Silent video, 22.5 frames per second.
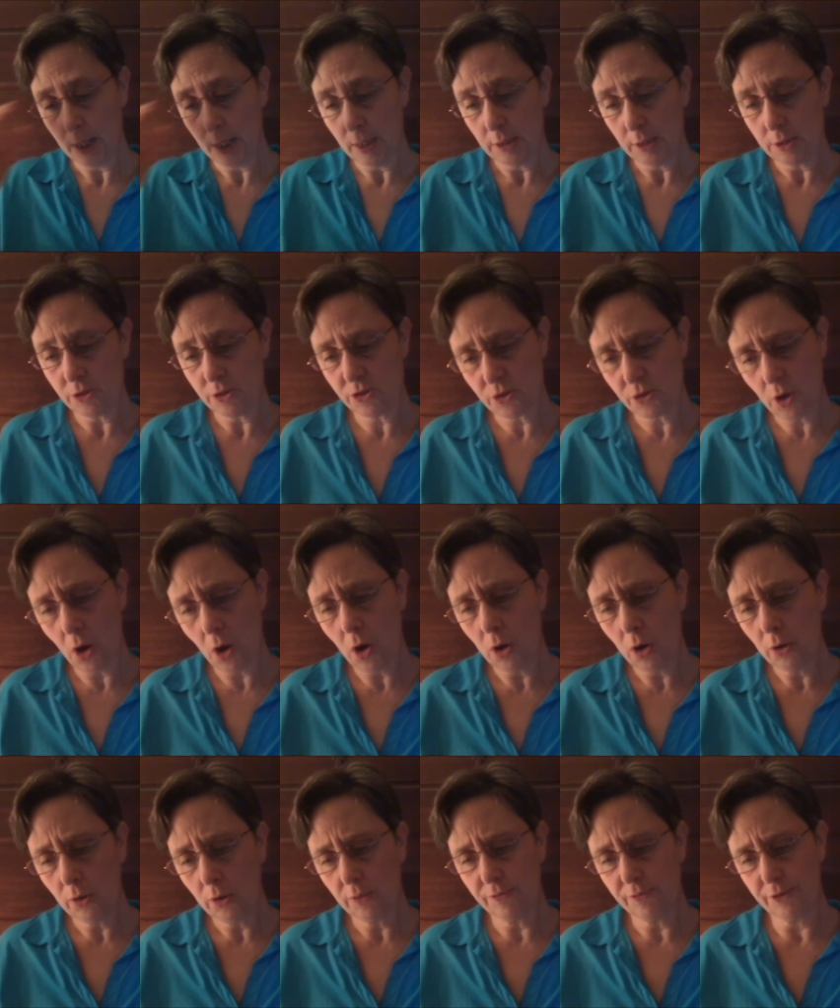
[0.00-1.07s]
The
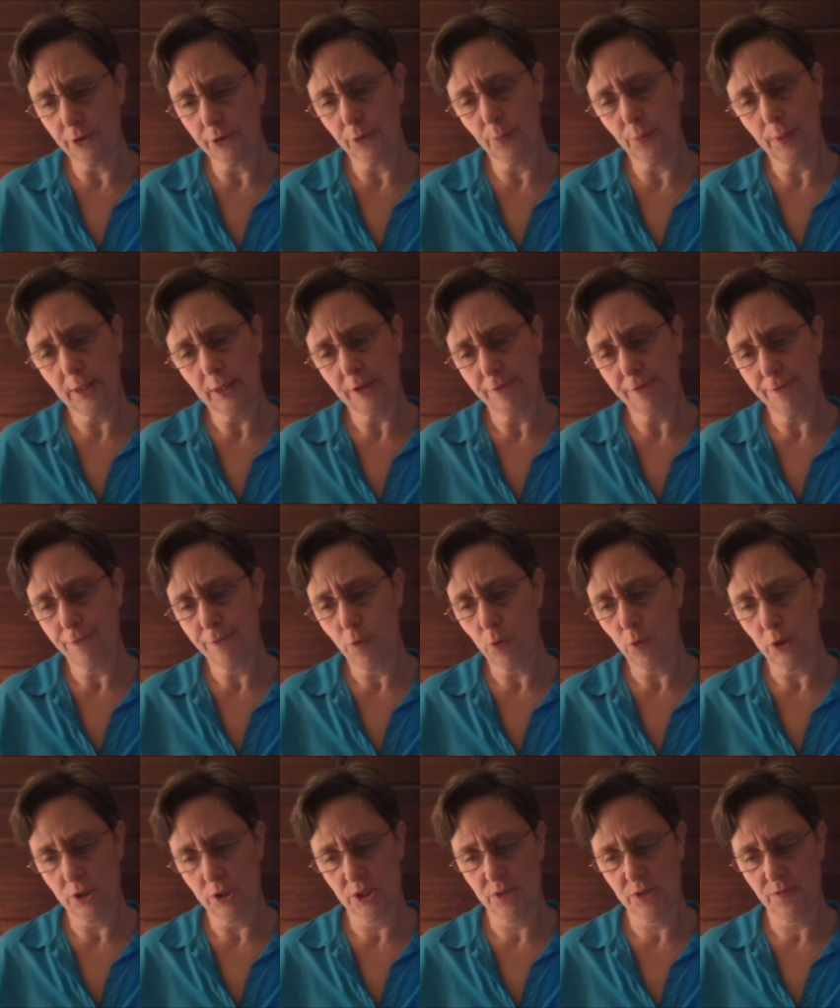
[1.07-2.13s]
scar of the great
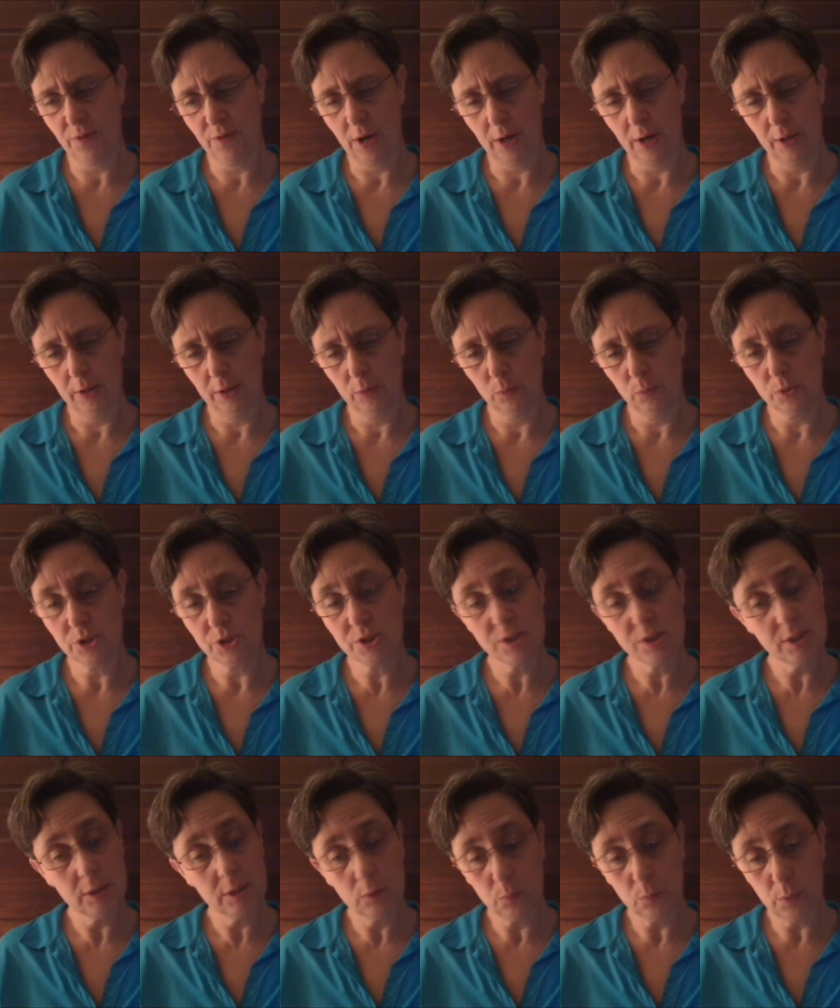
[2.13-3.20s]
forest fire was
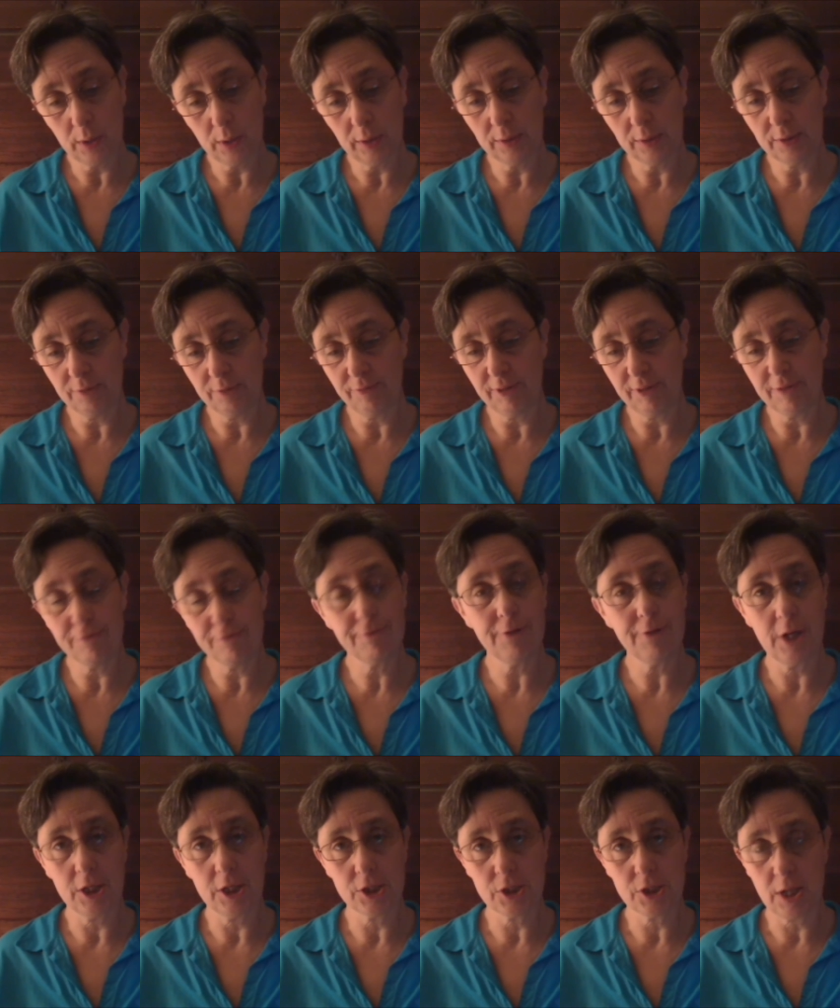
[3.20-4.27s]
still relatively
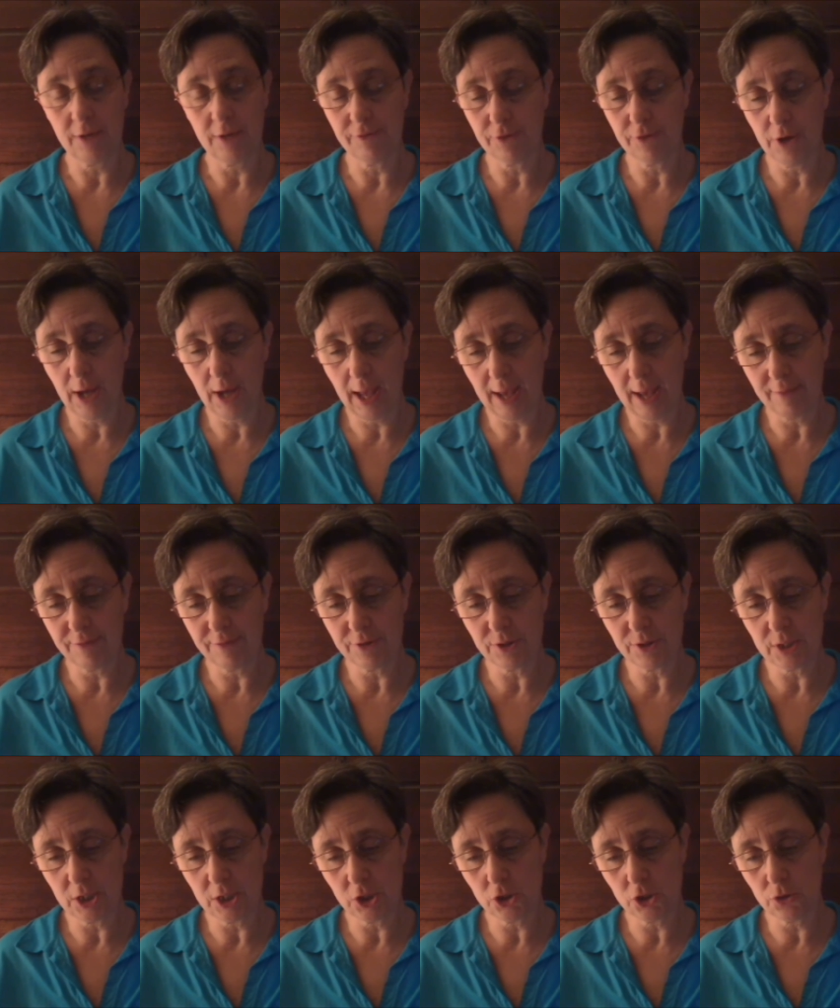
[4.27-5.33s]
fresh after half a
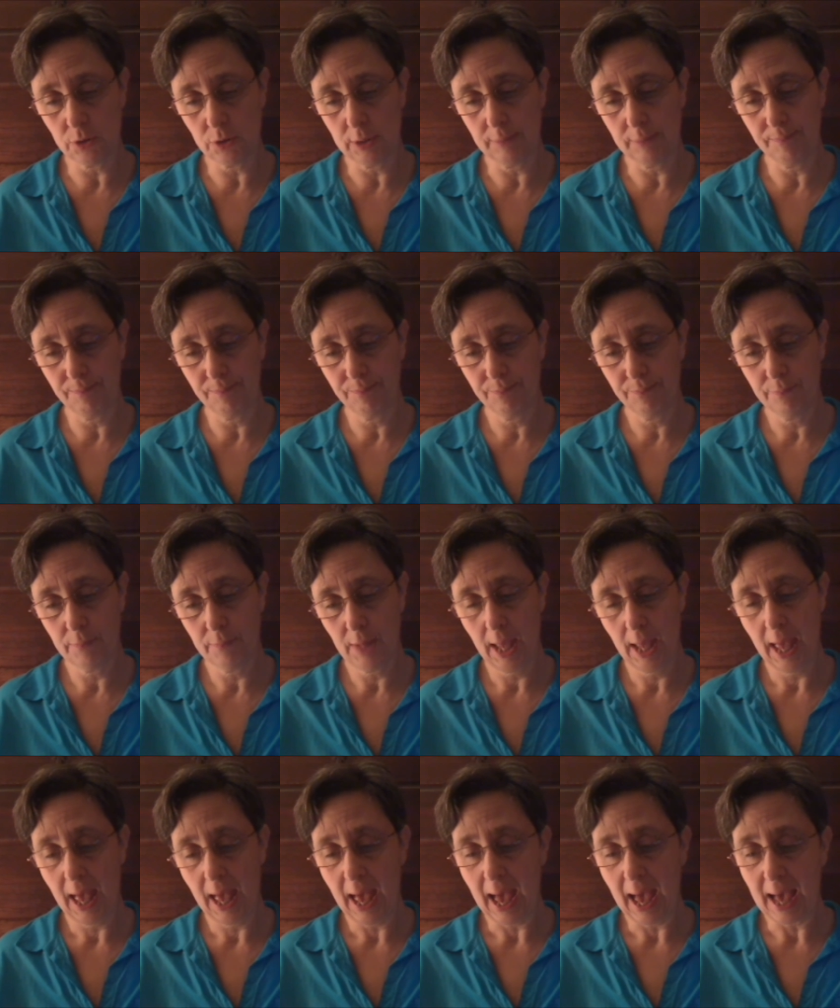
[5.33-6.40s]
century.
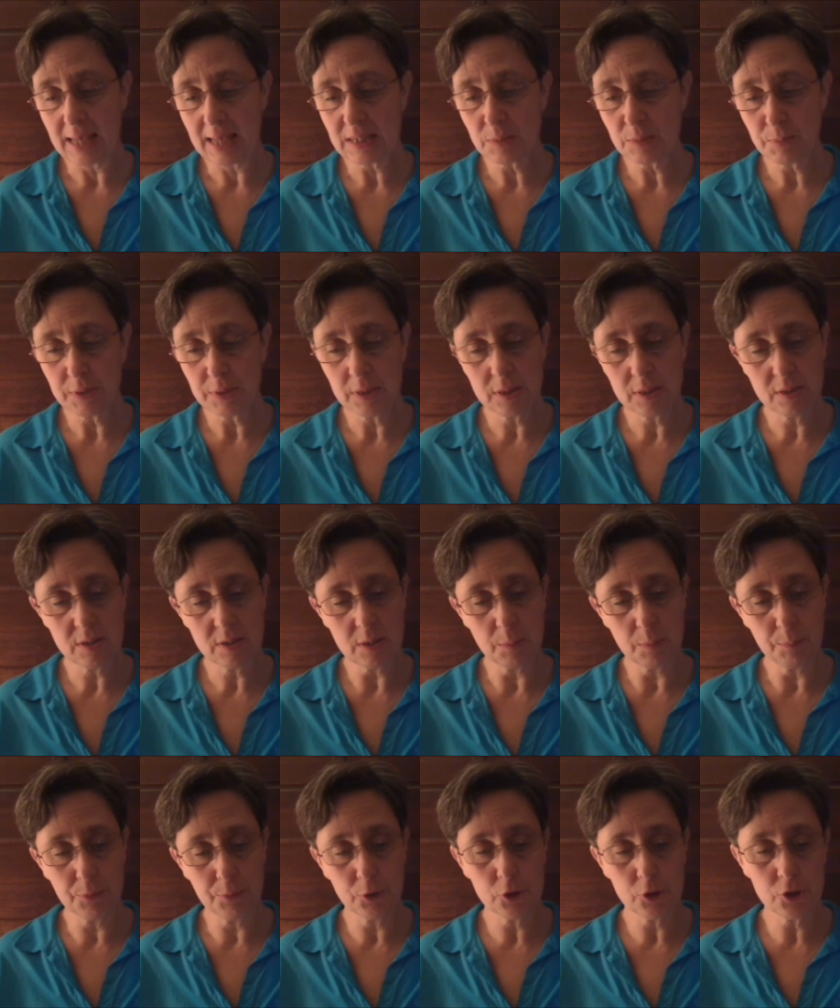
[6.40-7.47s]
Aspens and
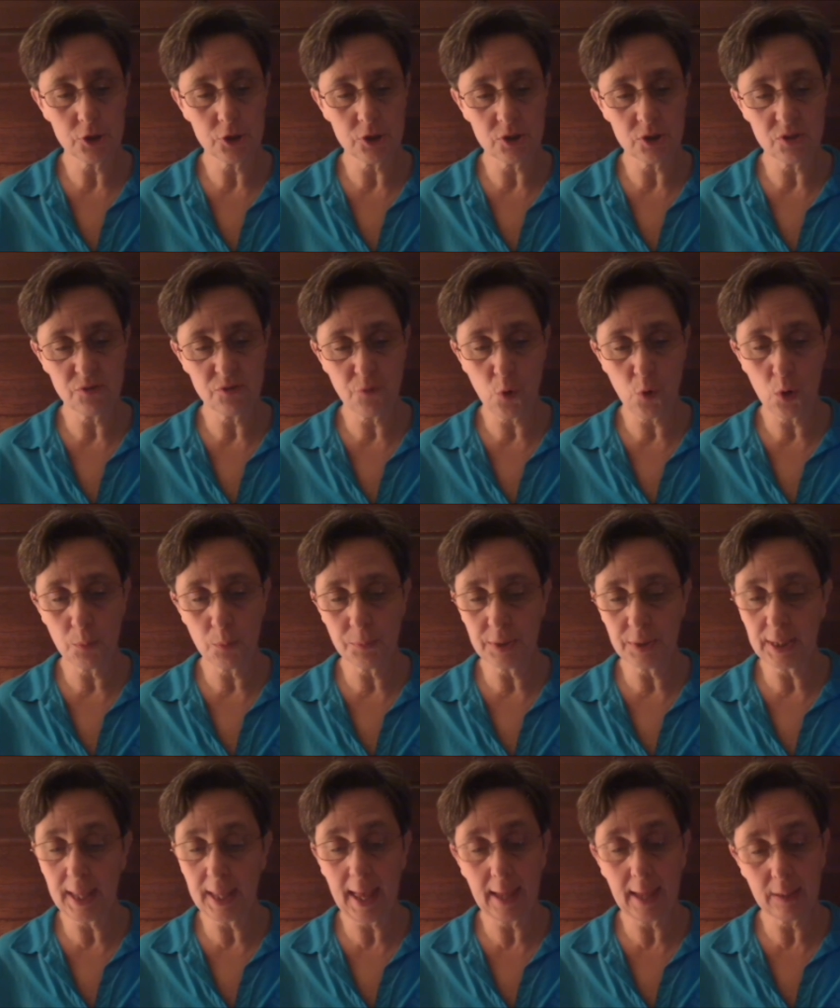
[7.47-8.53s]
birches formed a
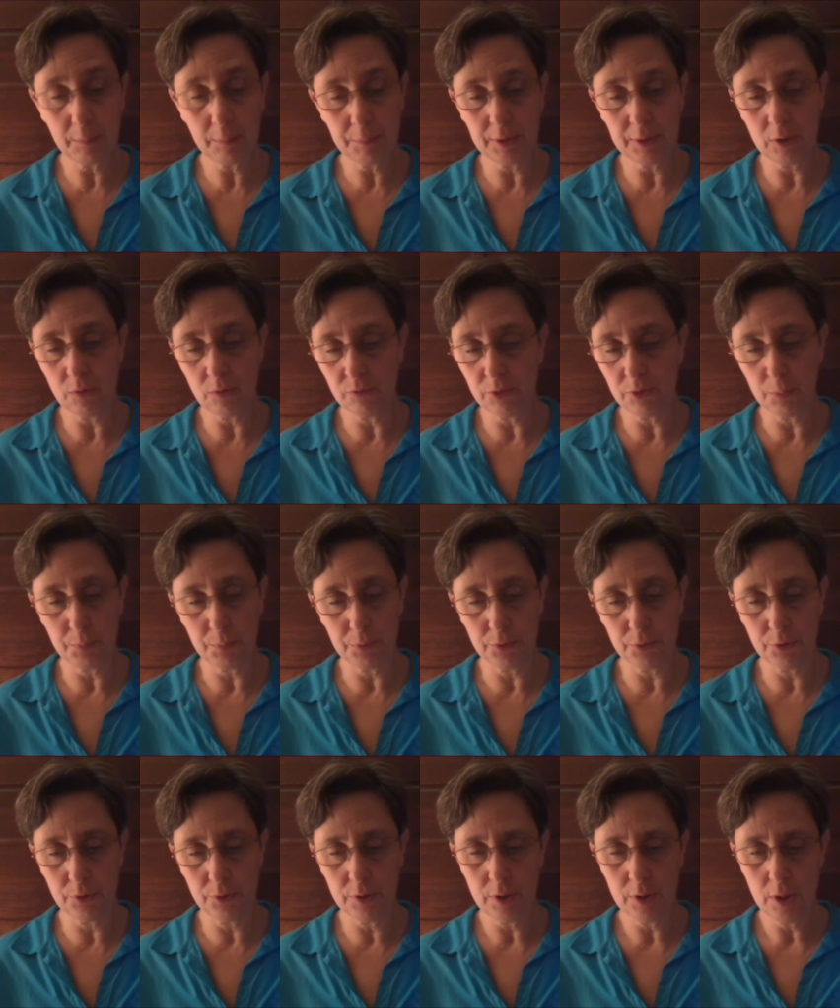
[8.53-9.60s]
canopy over the
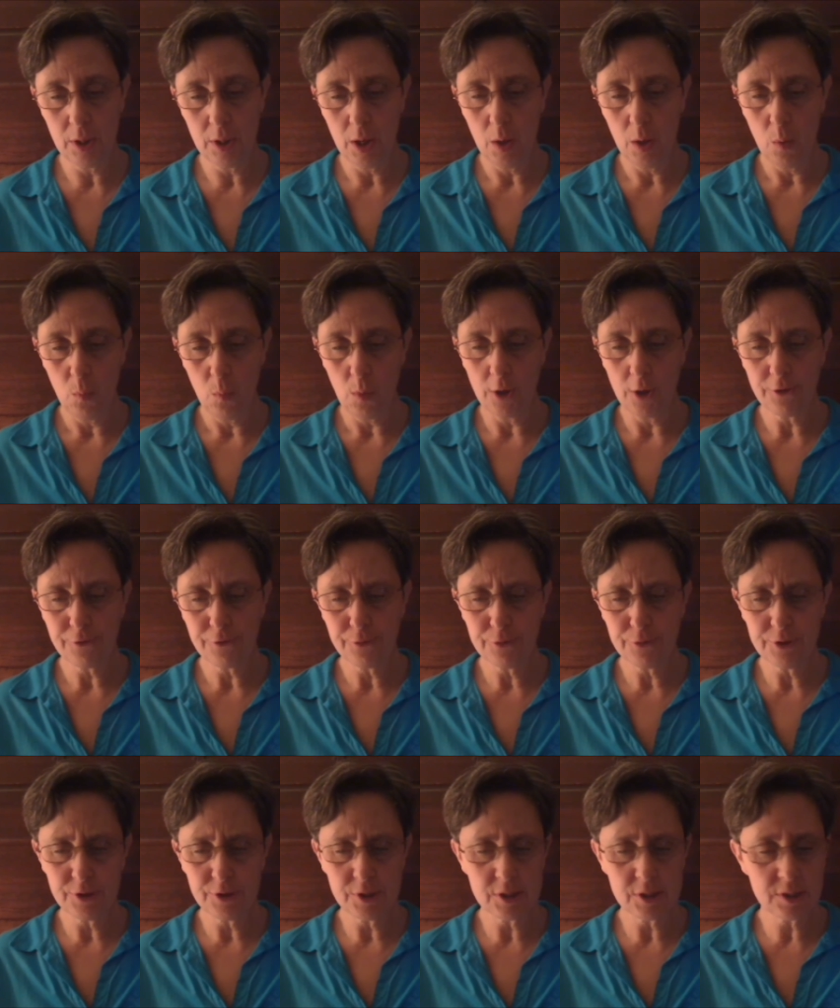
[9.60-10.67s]
burn, while through
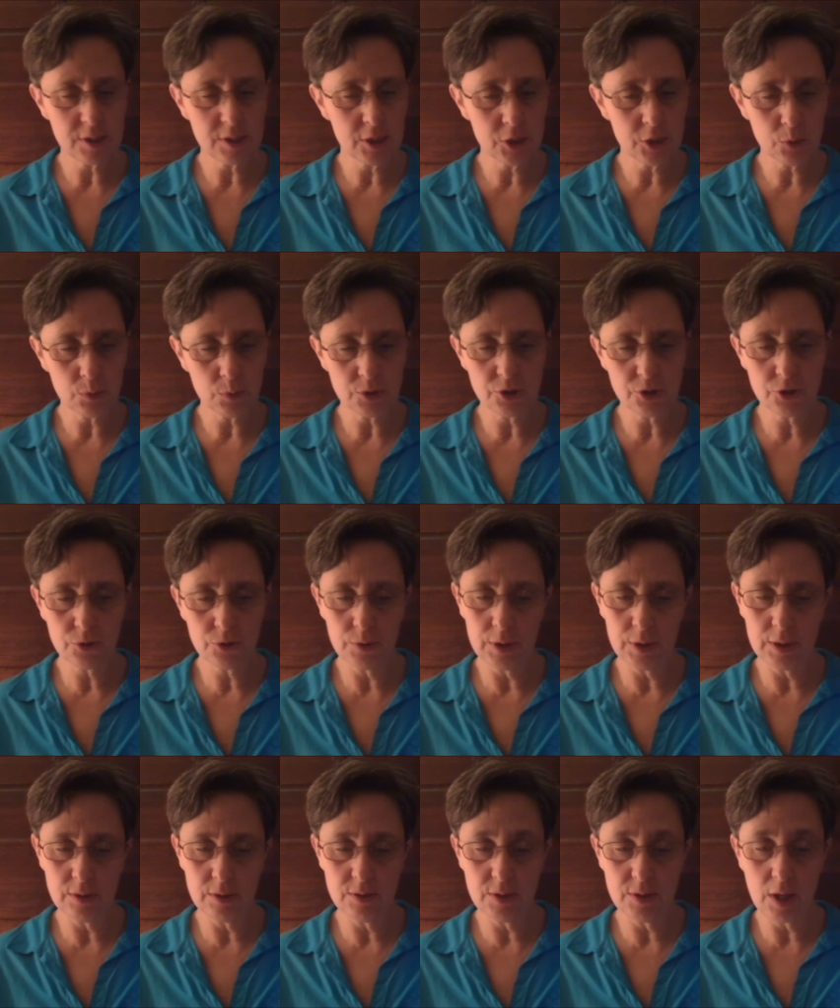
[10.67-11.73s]
the deciduous
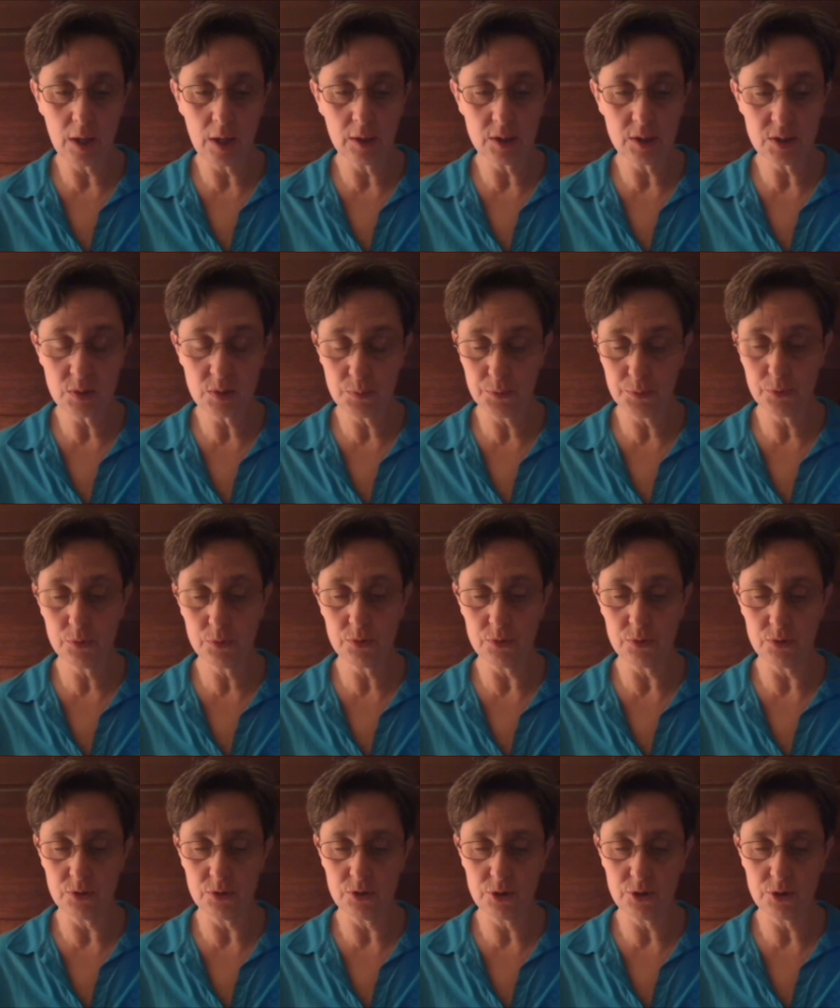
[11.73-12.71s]
trees young spruces